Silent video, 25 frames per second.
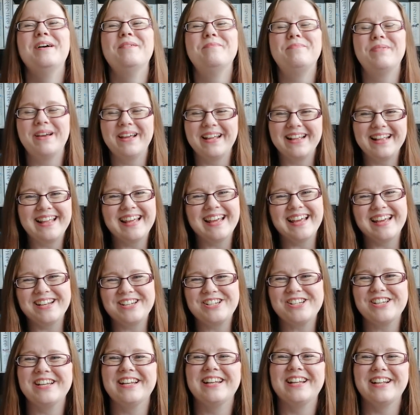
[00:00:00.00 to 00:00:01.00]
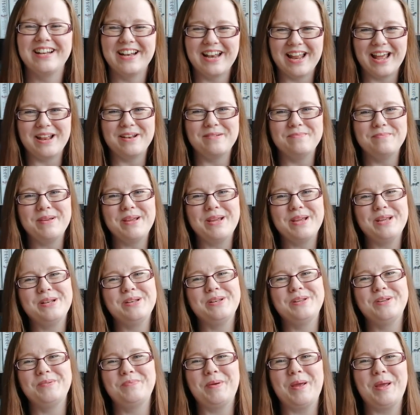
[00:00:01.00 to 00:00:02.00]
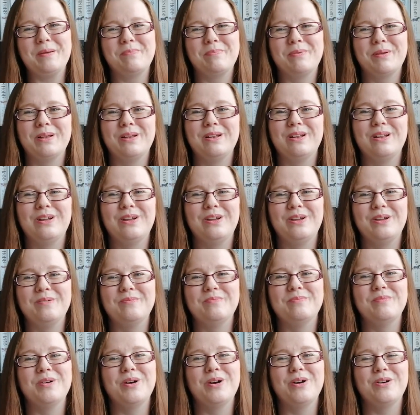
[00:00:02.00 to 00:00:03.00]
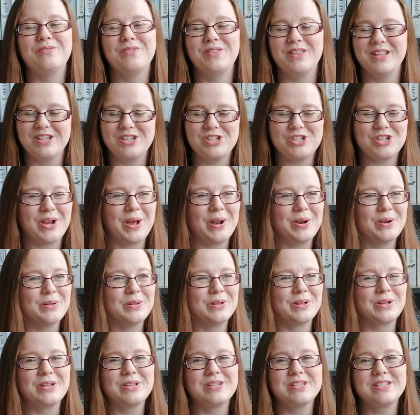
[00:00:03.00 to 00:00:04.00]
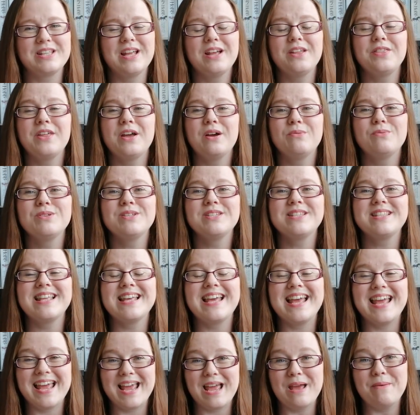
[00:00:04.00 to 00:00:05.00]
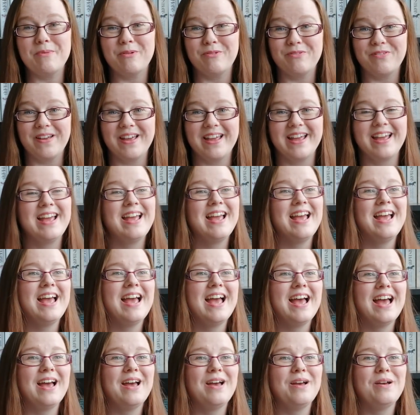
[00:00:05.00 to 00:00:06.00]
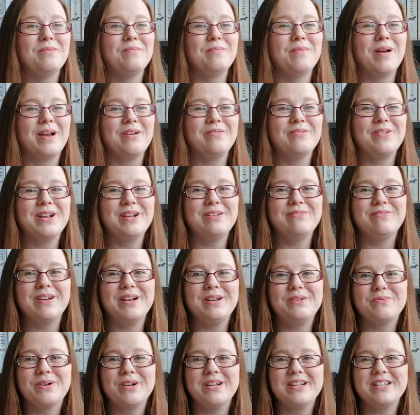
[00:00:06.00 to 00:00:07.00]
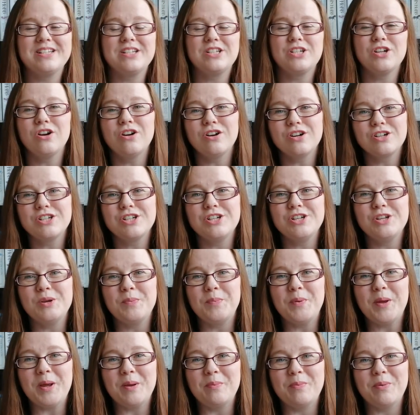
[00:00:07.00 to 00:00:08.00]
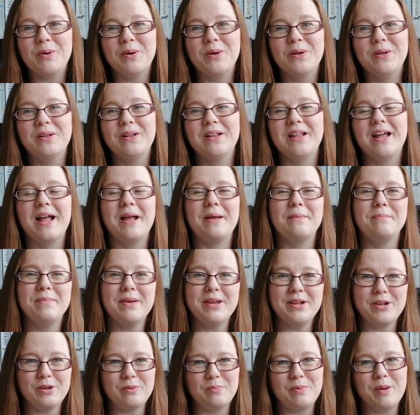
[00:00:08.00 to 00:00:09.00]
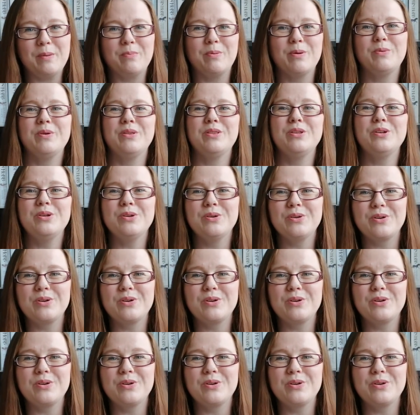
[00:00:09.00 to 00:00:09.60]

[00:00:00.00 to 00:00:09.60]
but engaging and meeting new people over this channel, because that was the aim of it. I really wanted to talk to new people, meet new people with